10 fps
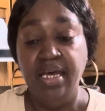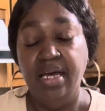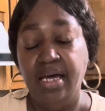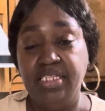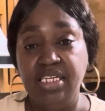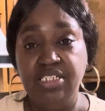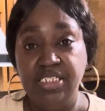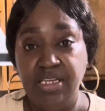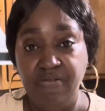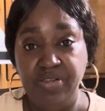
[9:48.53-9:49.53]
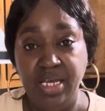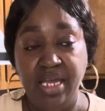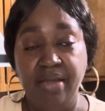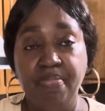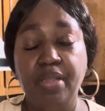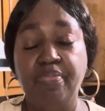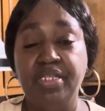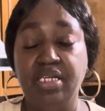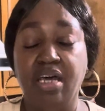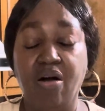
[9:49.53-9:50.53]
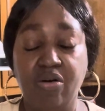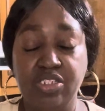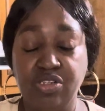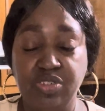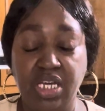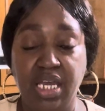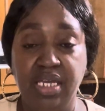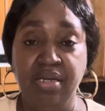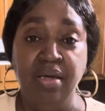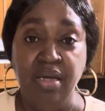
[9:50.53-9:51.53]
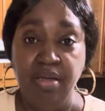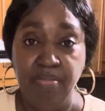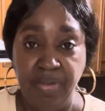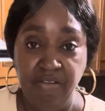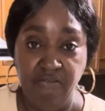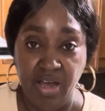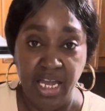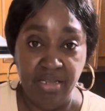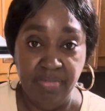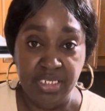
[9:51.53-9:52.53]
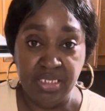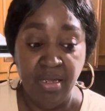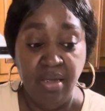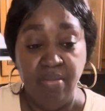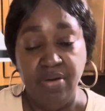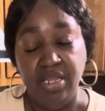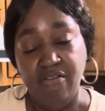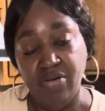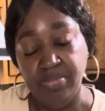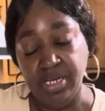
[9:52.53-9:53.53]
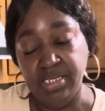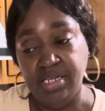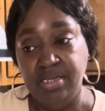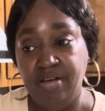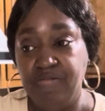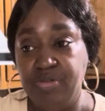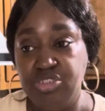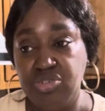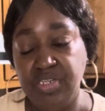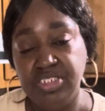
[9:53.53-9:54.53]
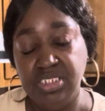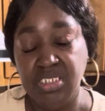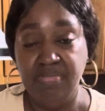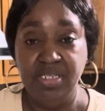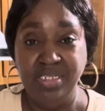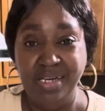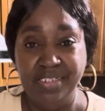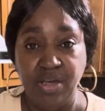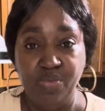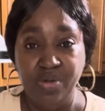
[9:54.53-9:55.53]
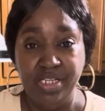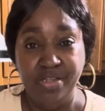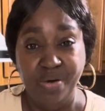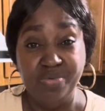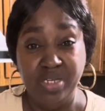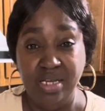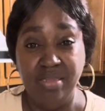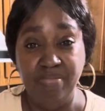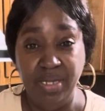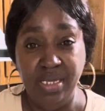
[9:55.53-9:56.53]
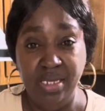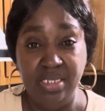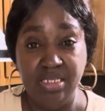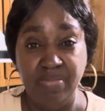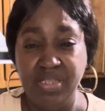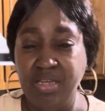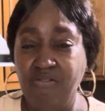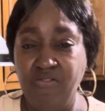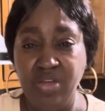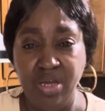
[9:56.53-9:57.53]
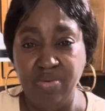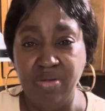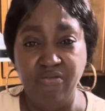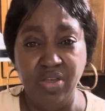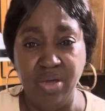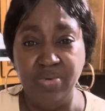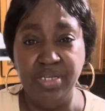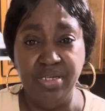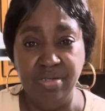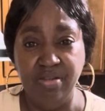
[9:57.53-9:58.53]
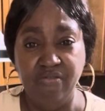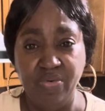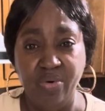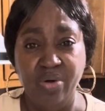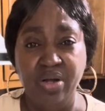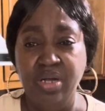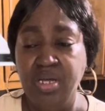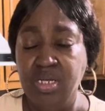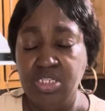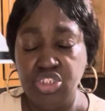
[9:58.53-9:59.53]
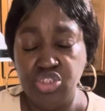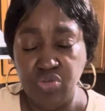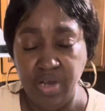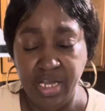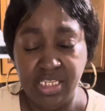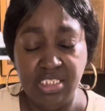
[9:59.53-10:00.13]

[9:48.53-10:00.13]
I take this every day, but then I also take B vitamins. But if I'm getting enough nutrition, some days I really don't take the B's, but they're very, very good for stress.